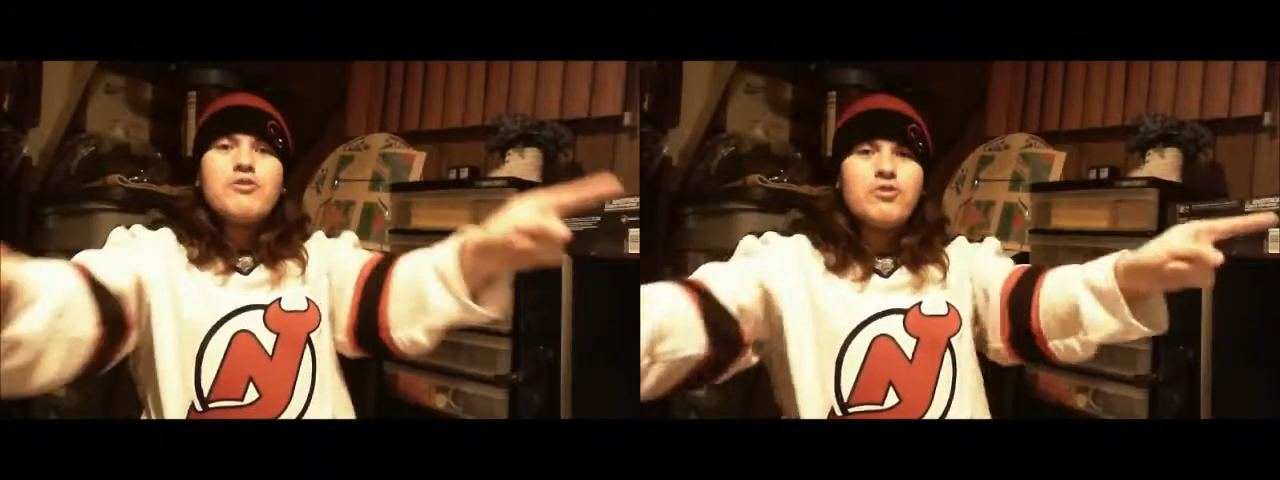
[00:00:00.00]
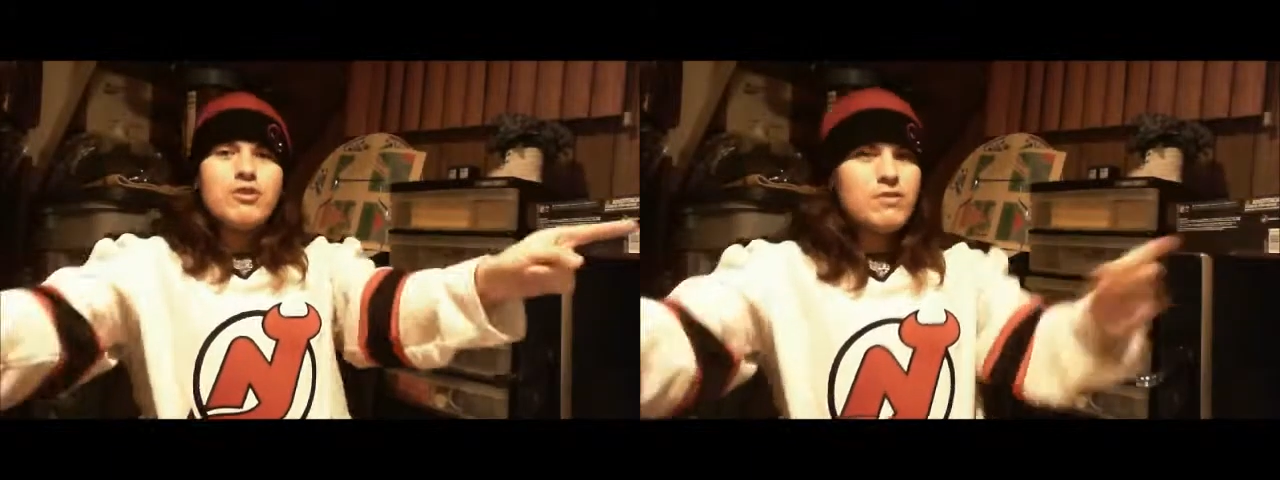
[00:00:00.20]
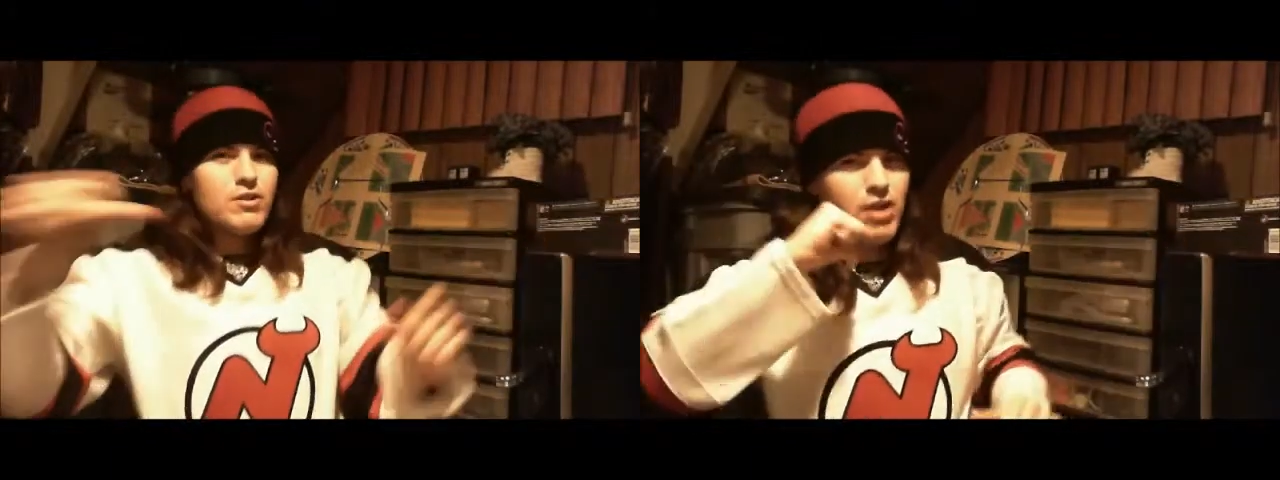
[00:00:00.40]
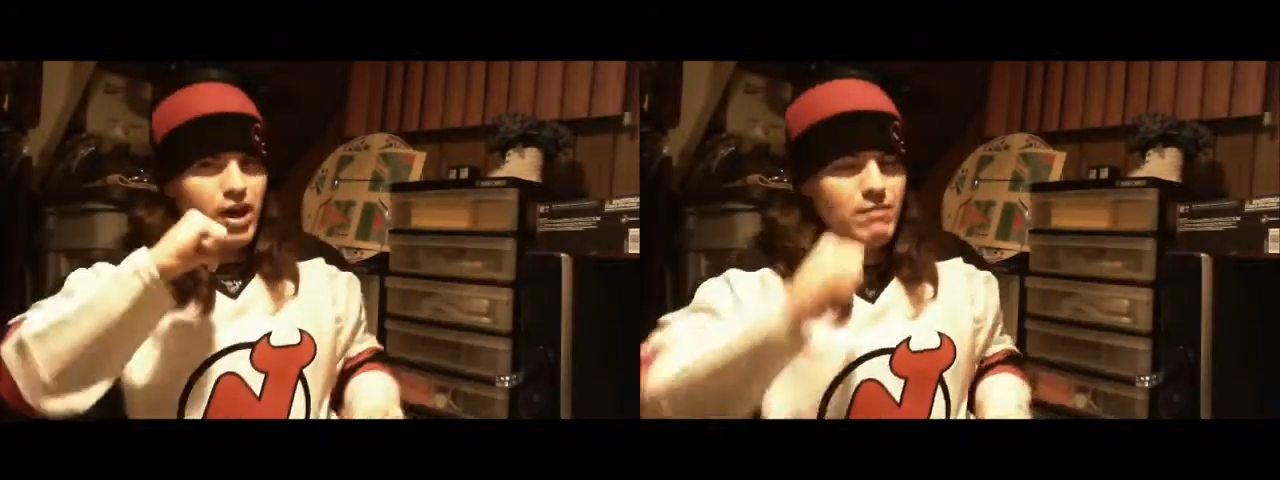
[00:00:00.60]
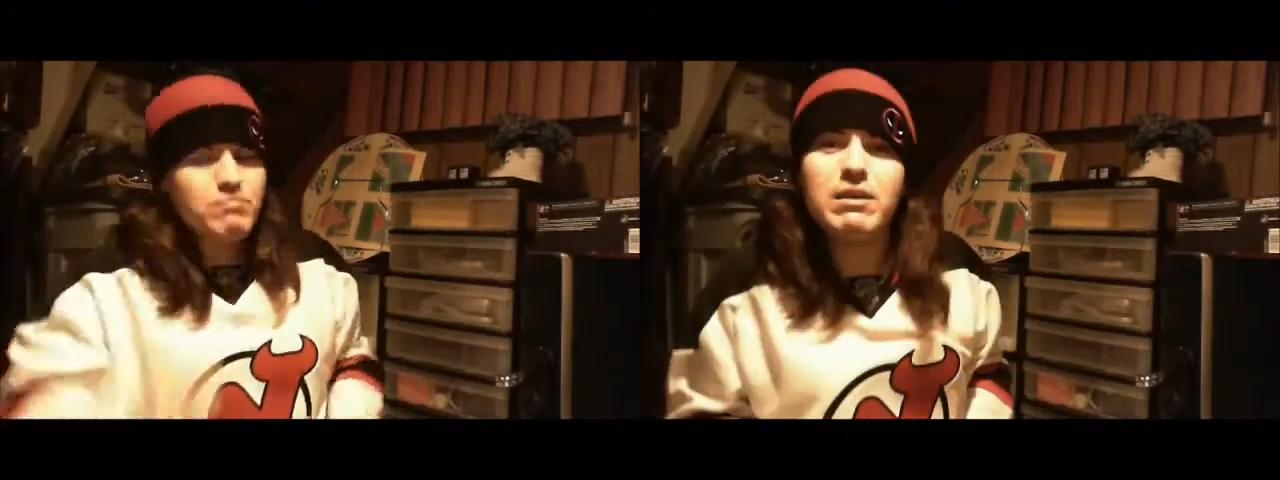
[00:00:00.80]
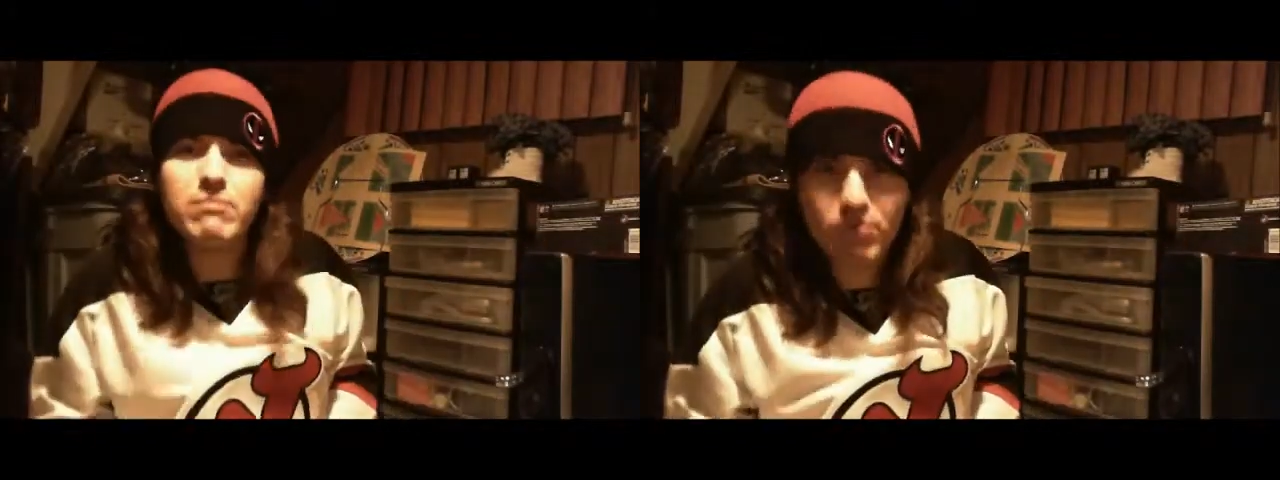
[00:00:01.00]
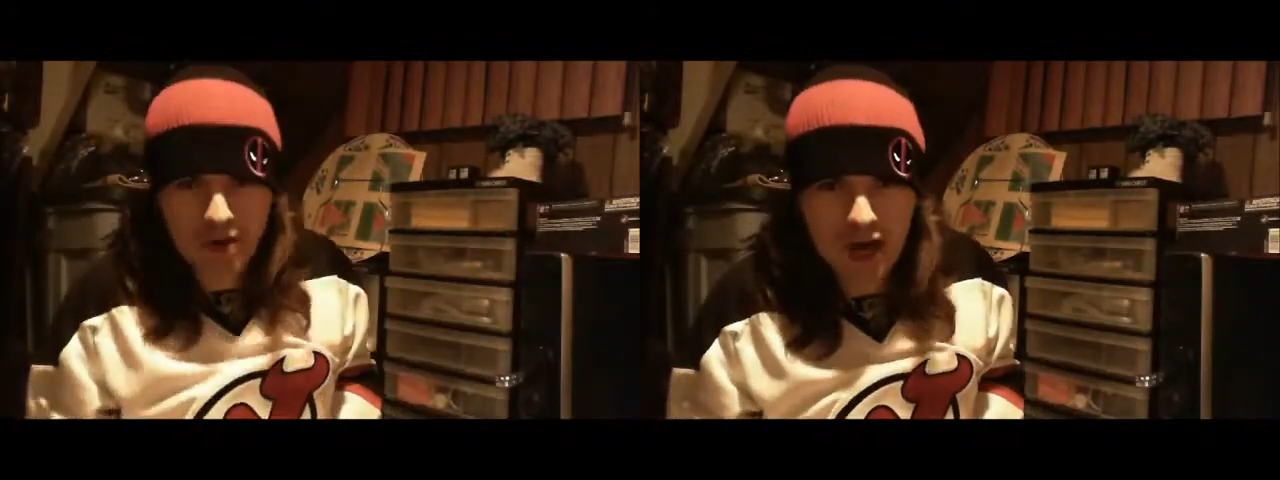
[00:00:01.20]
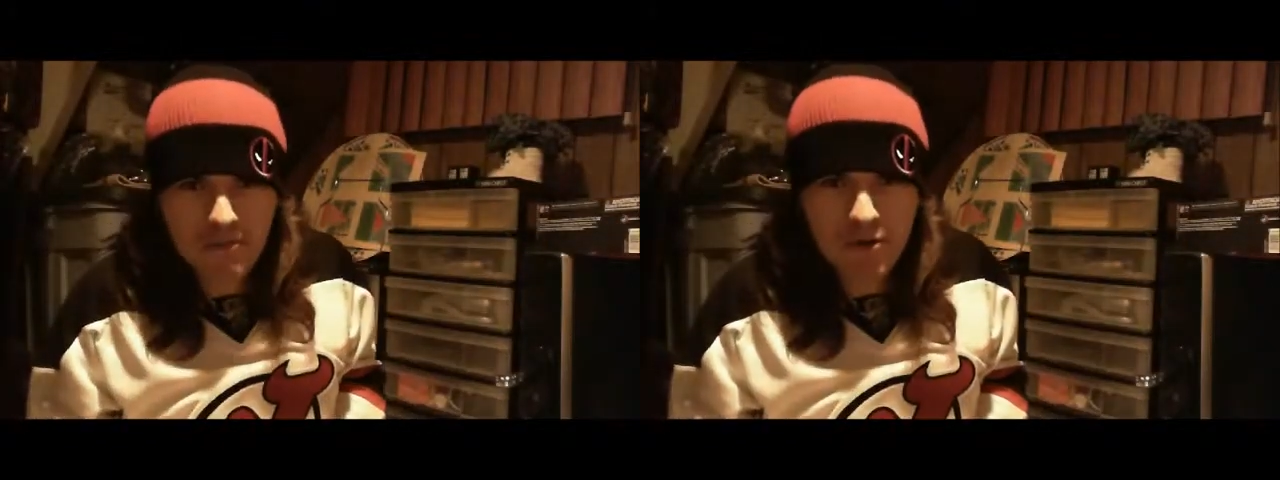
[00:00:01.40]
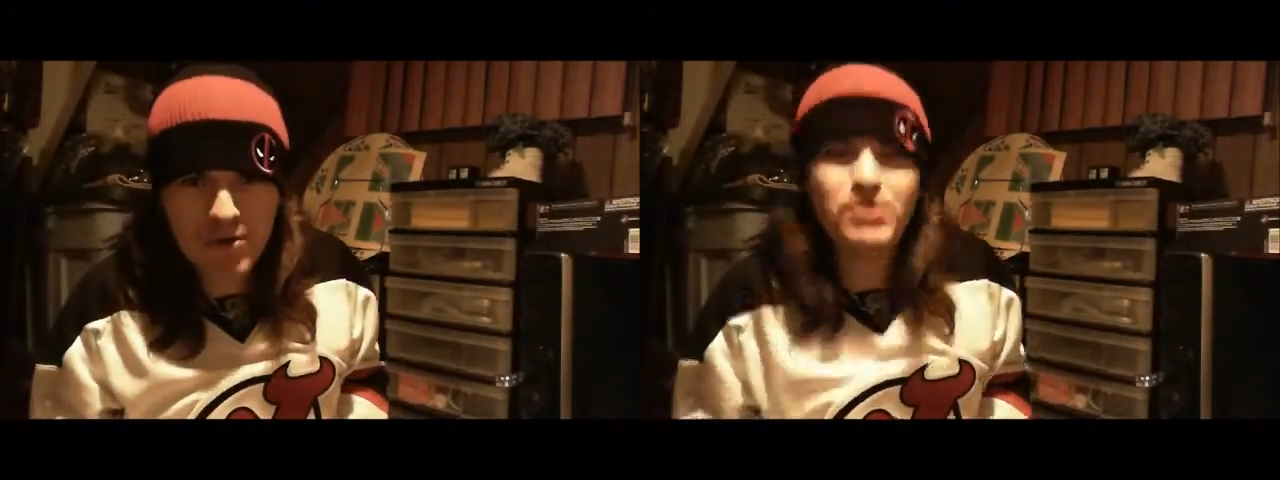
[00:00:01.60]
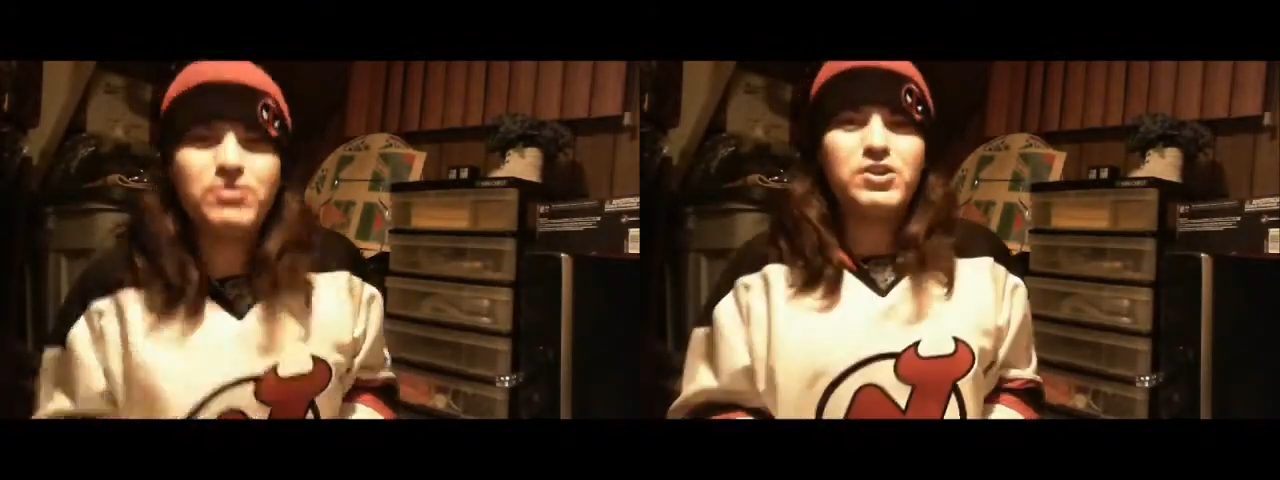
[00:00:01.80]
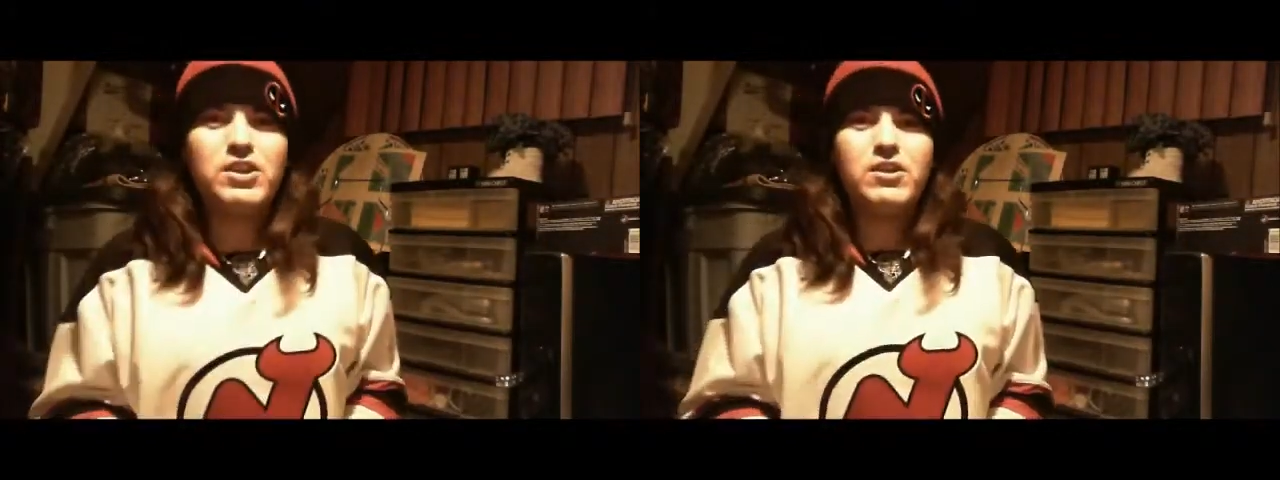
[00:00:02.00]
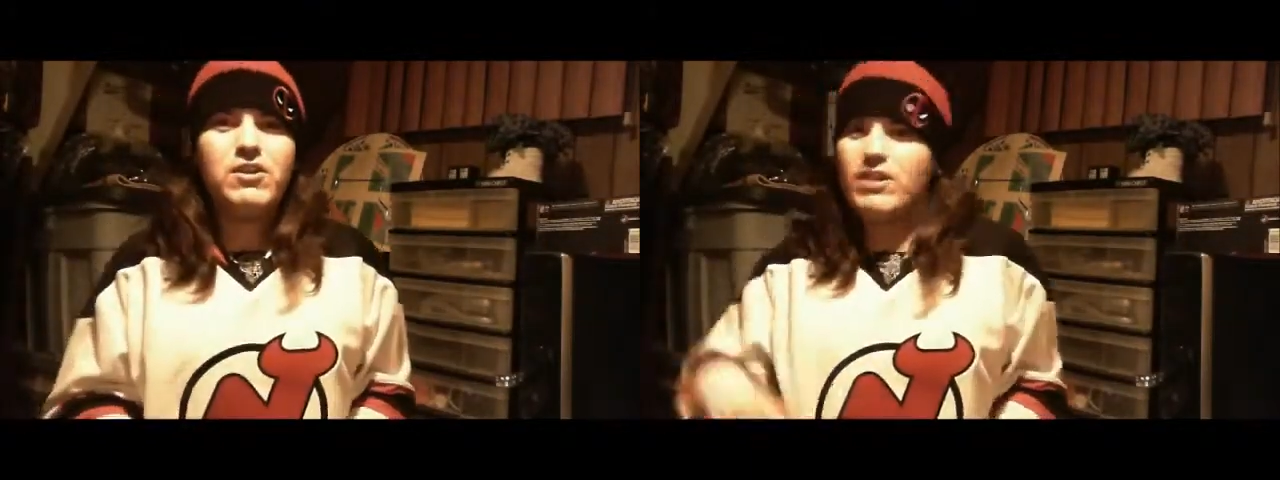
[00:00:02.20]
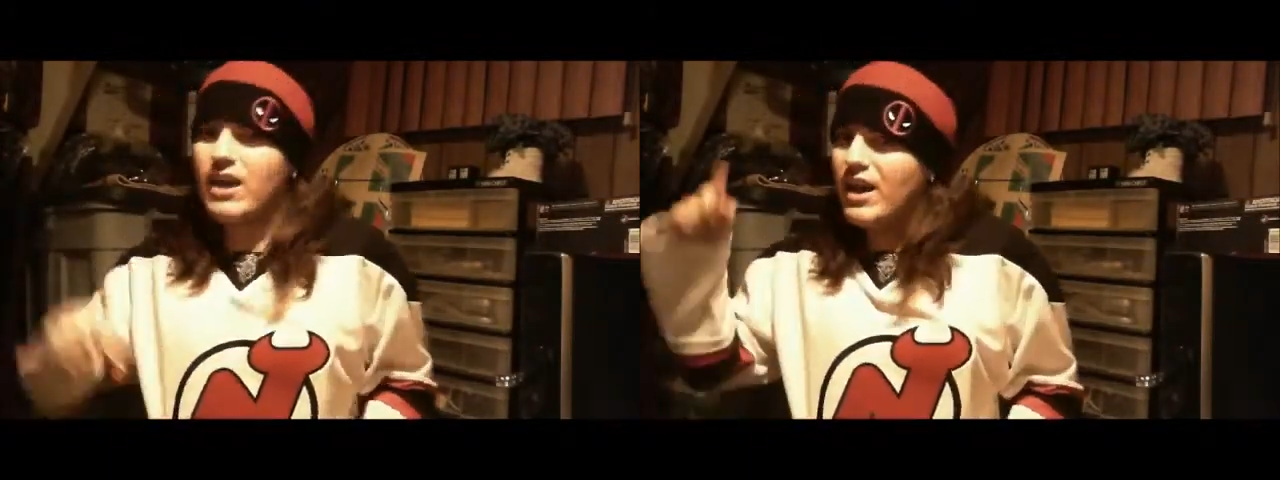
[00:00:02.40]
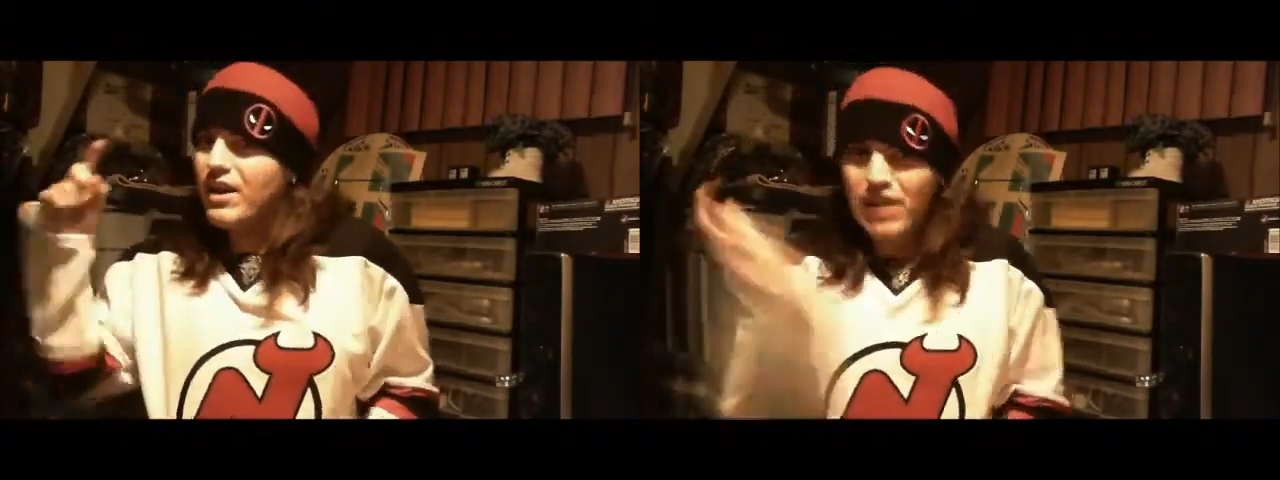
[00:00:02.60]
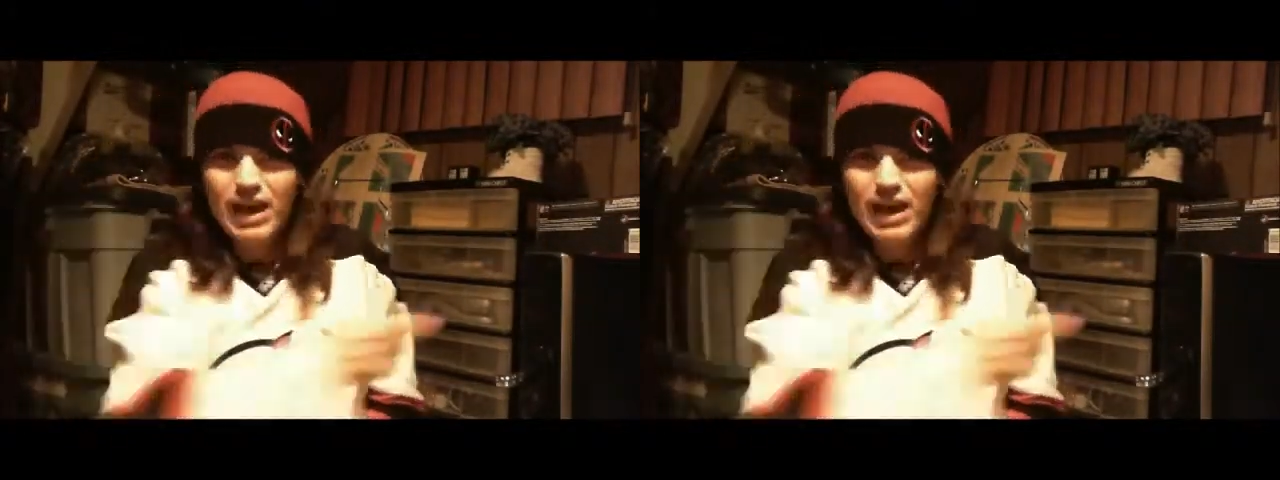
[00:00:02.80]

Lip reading: gentlemen, it's I, BMO Combo 13 here, guys.